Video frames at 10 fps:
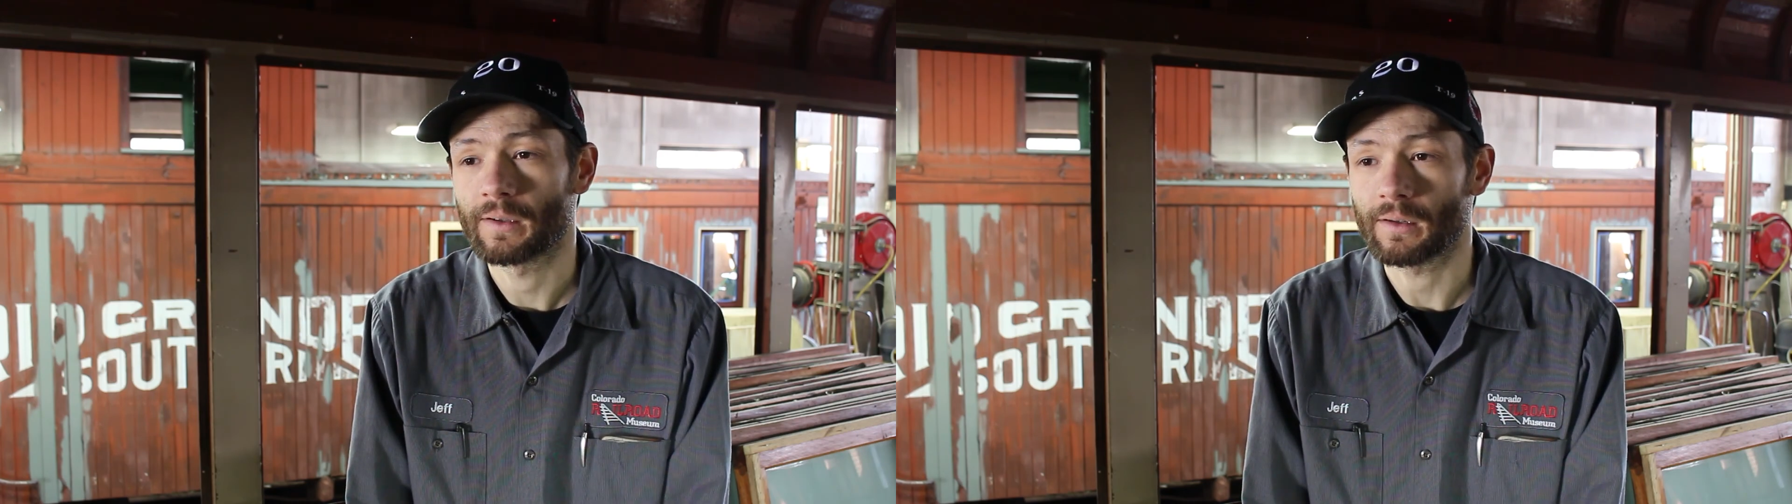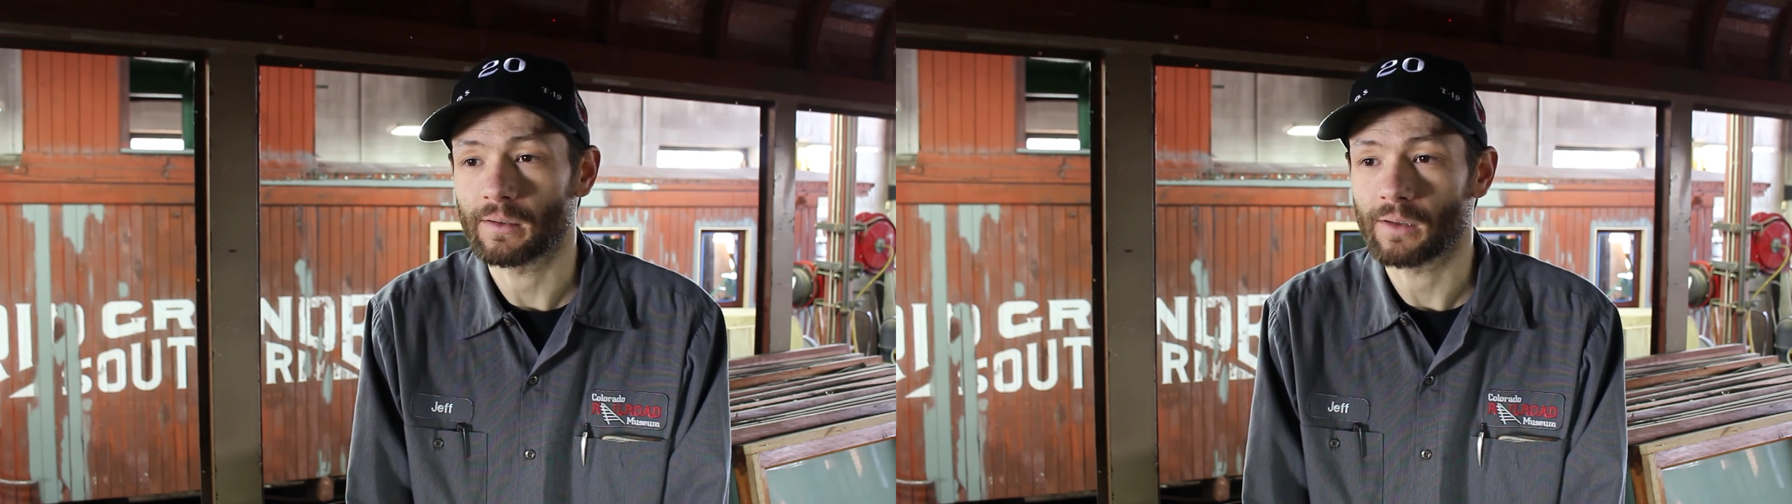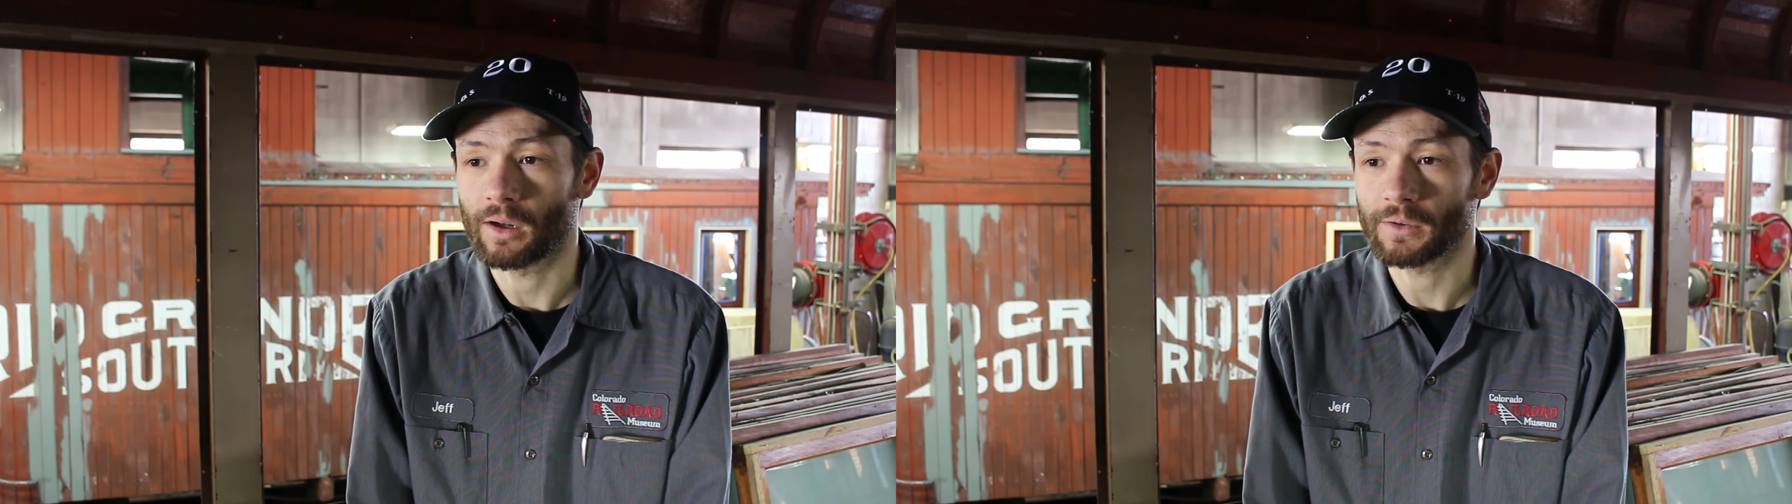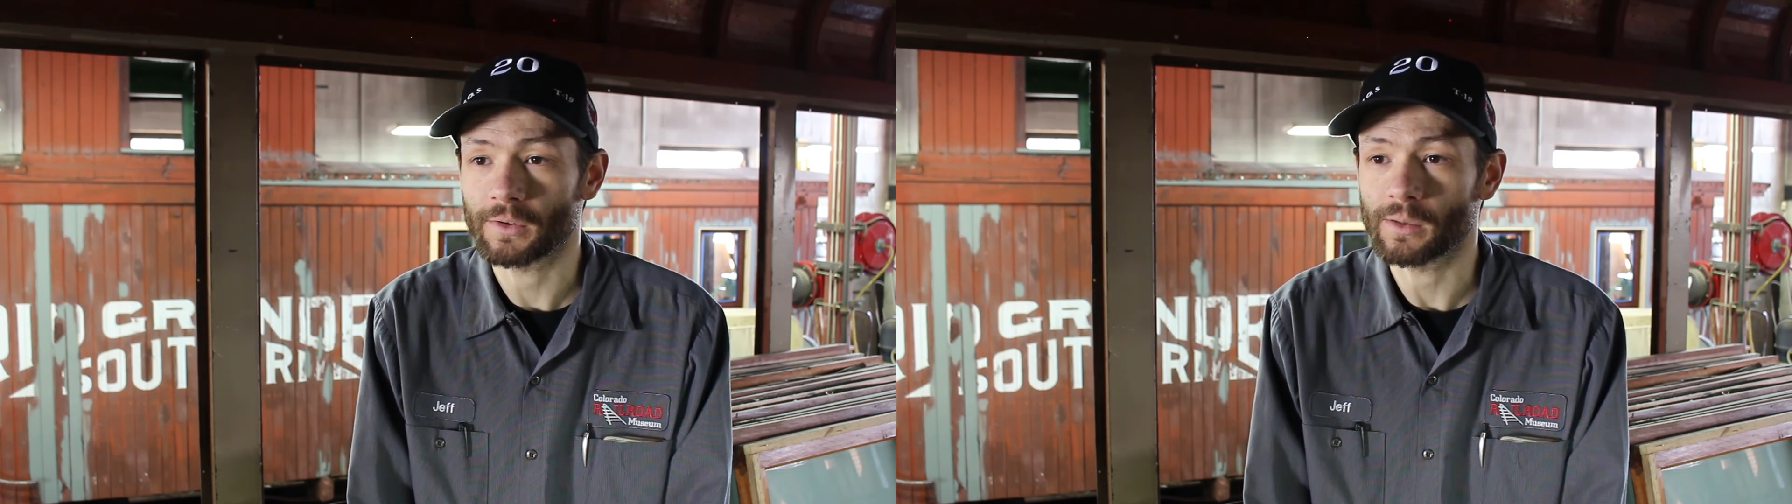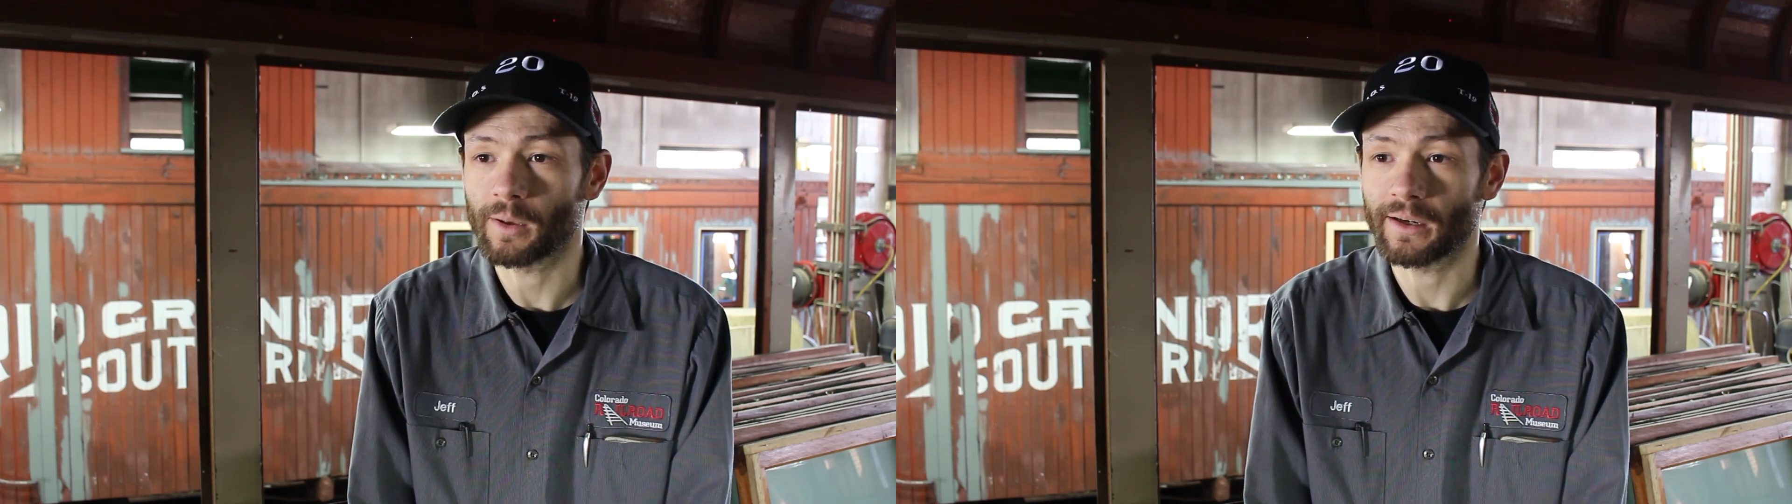
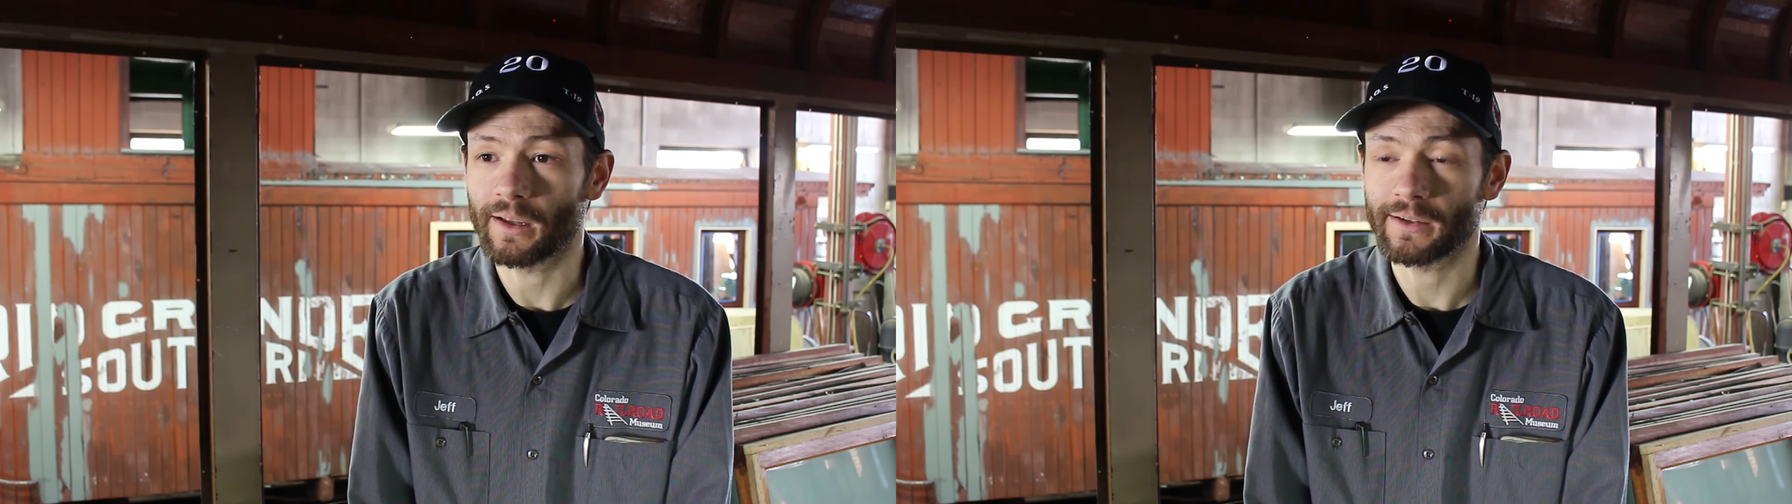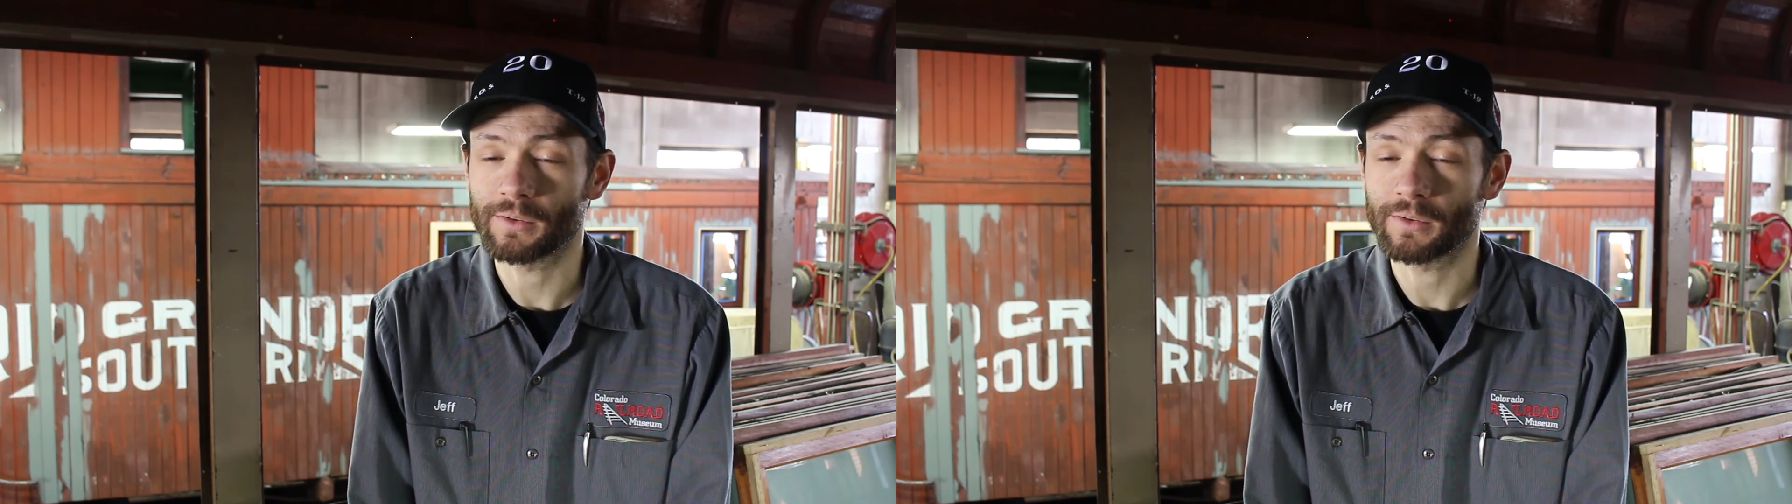Long-term, I'd like